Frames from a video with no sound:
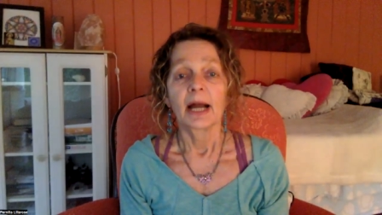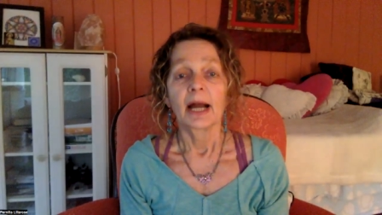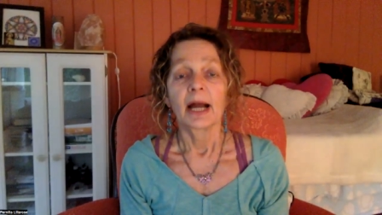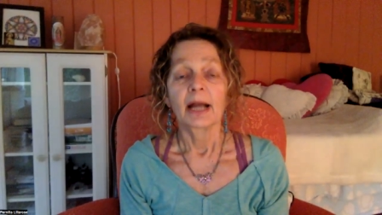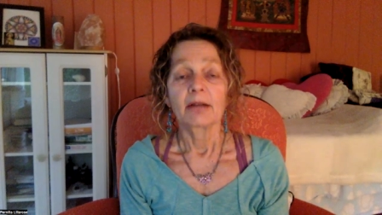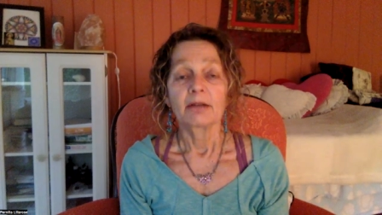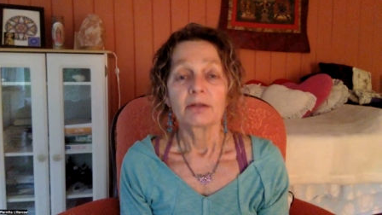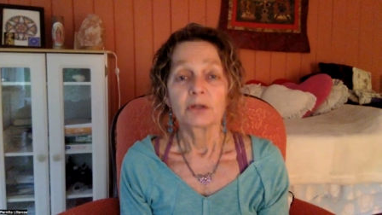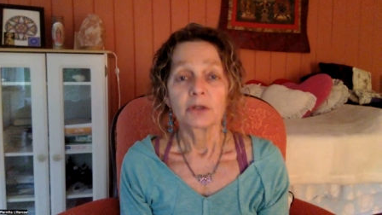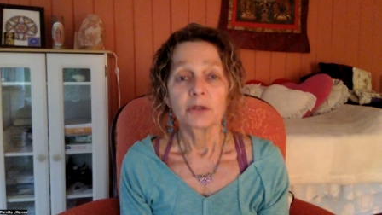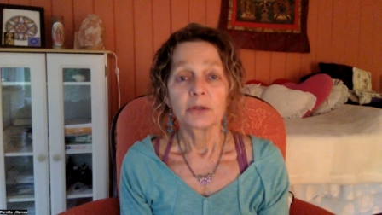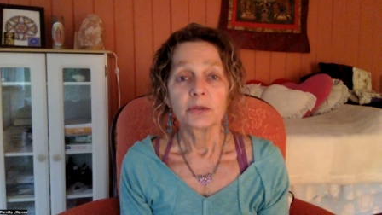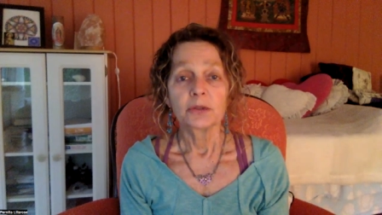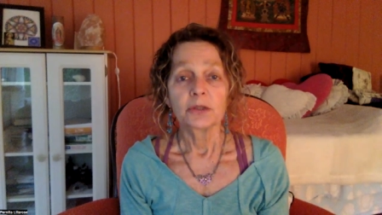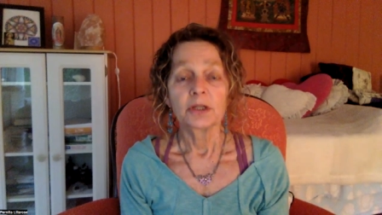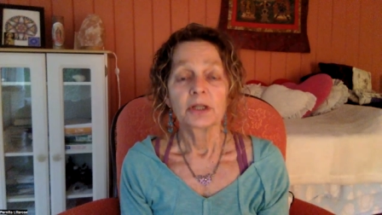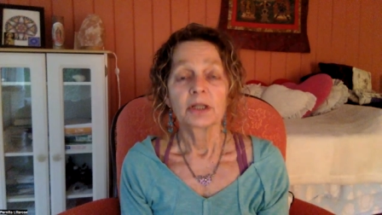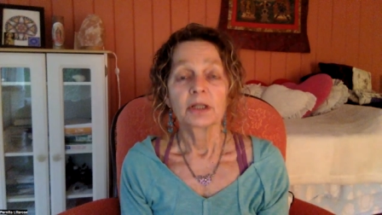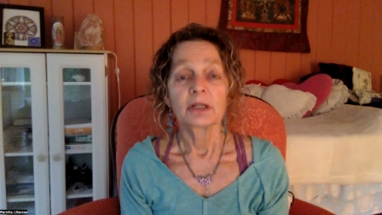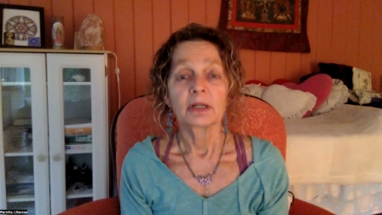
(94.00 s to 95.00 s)
I
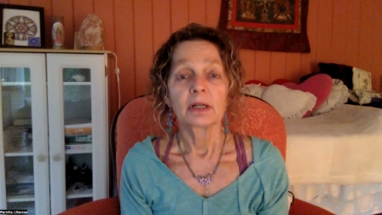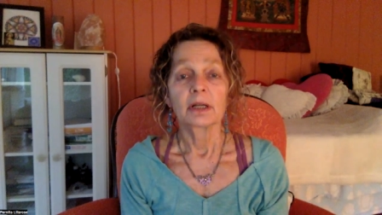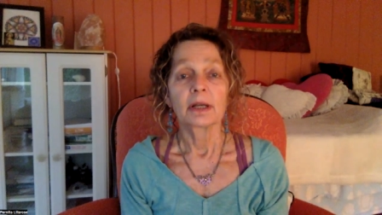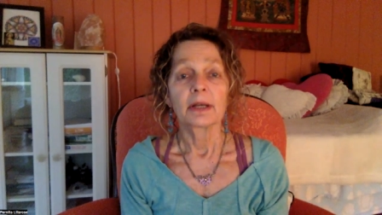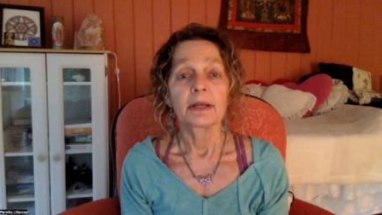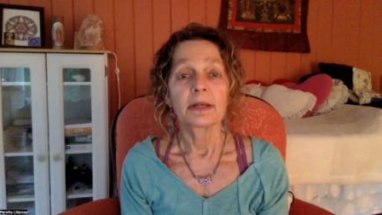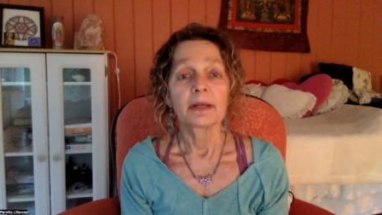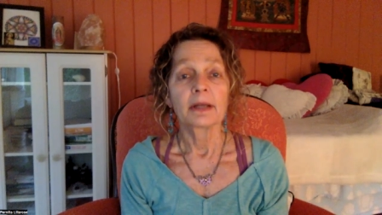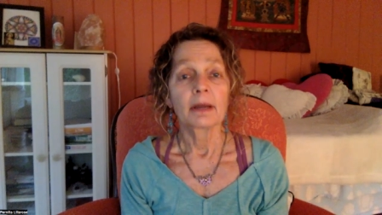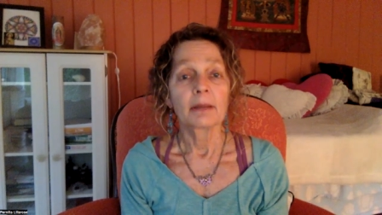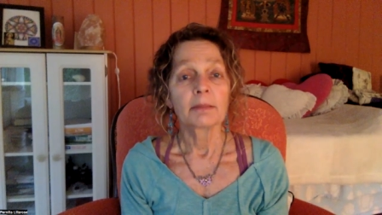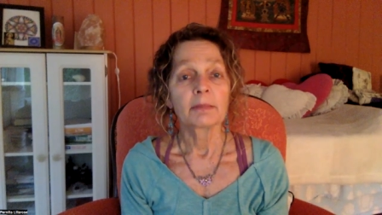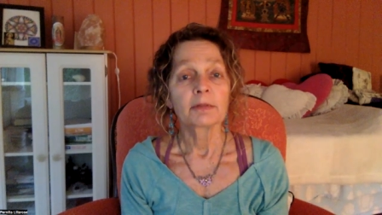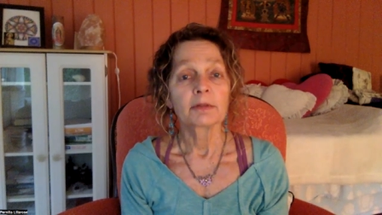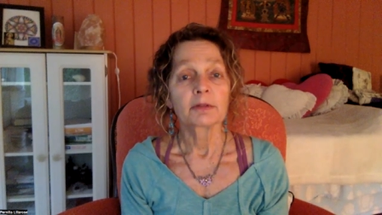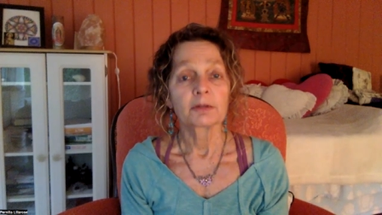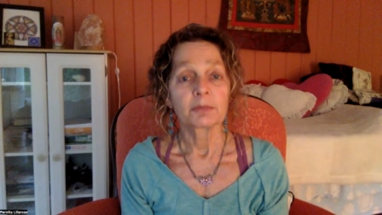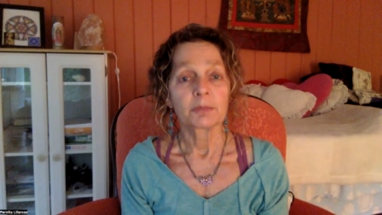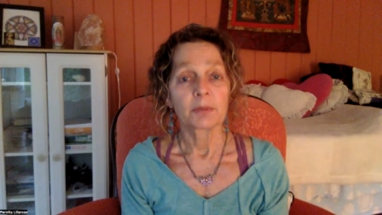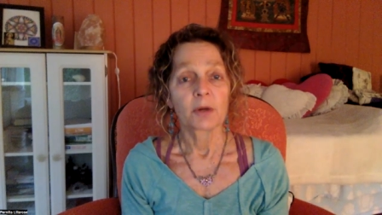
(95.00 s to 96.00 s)
wrote a number
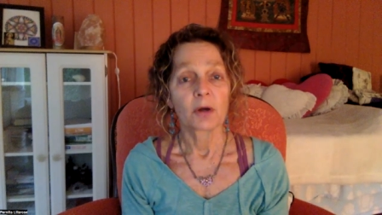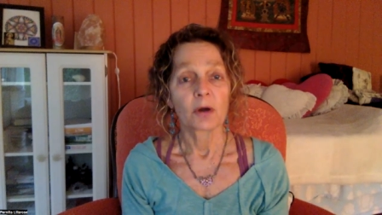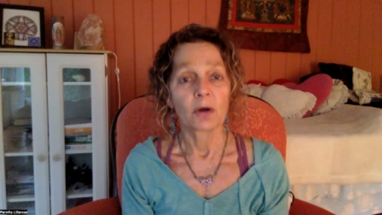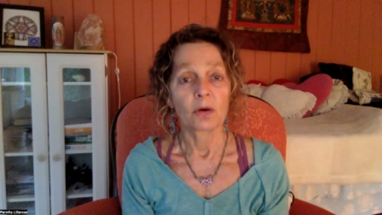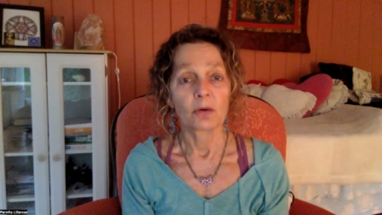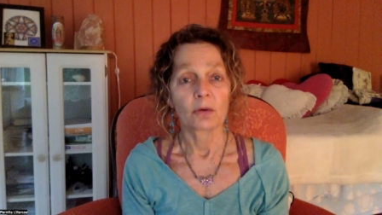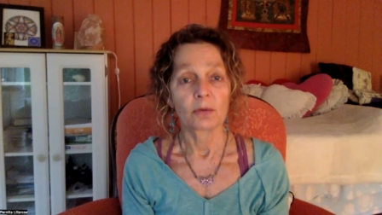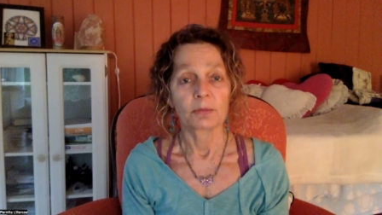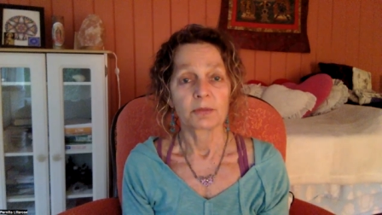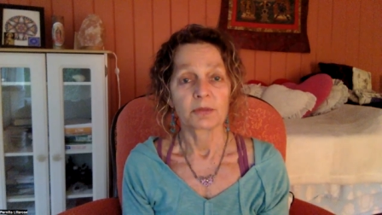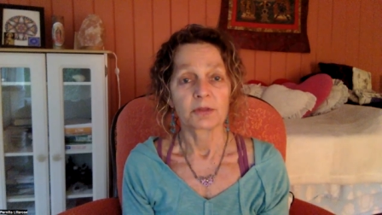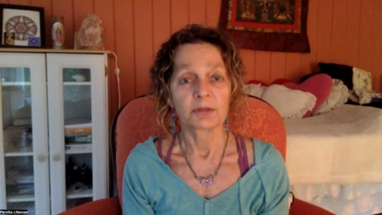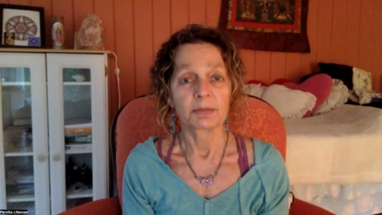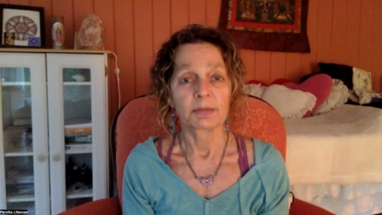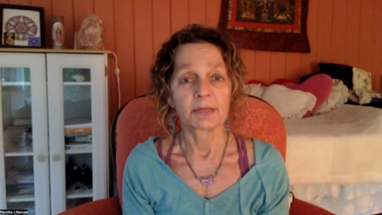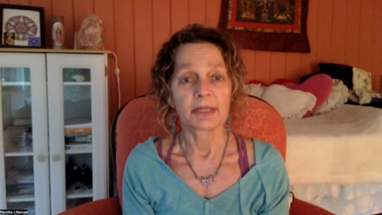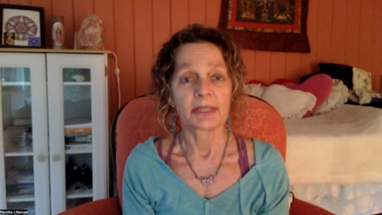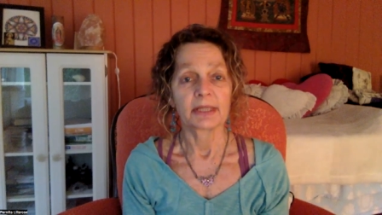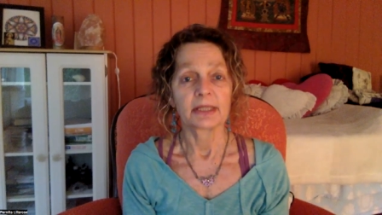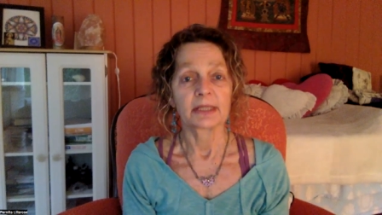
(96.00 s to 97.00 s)
of poems
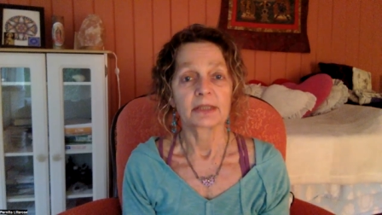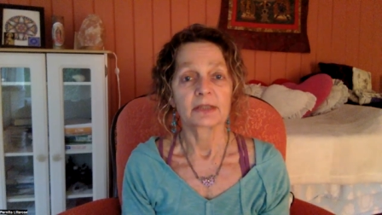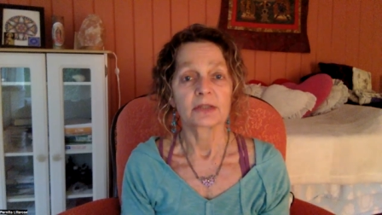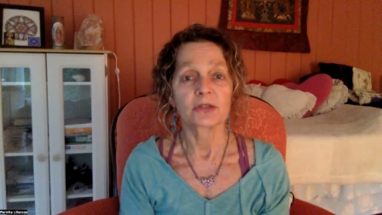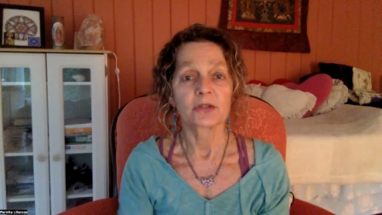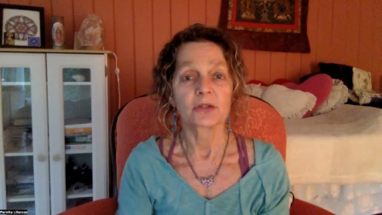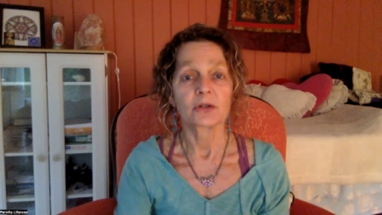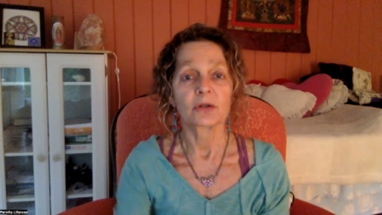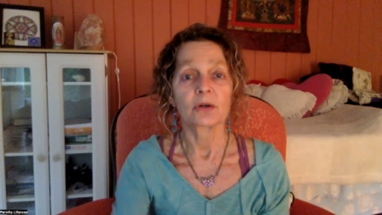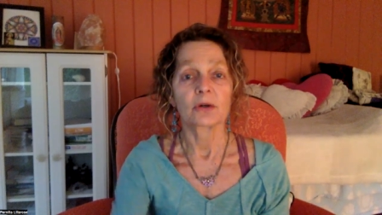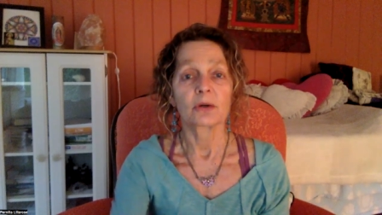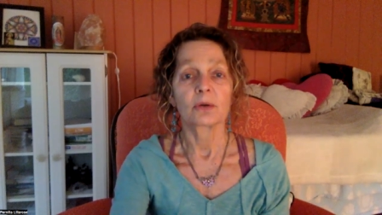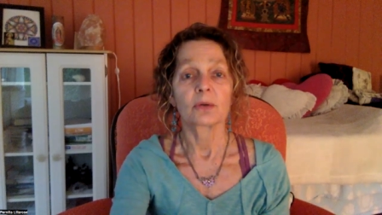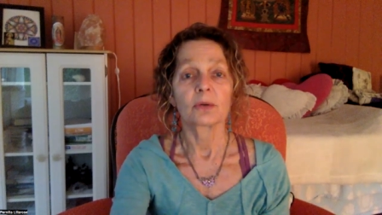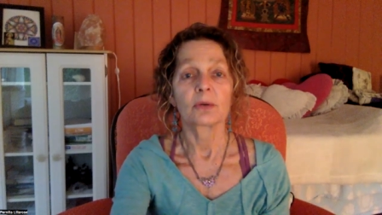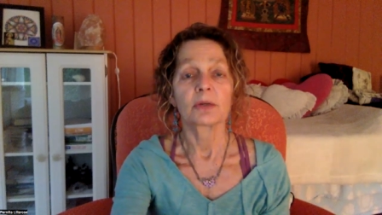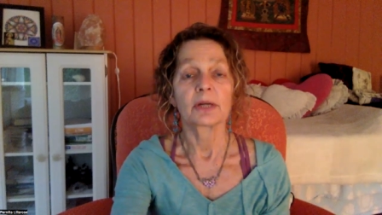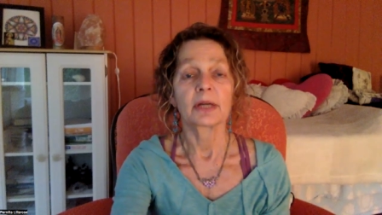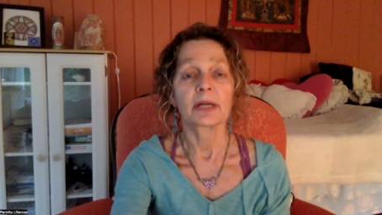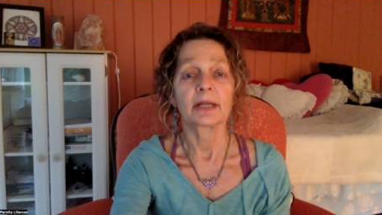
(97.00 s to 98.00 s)
many years ago,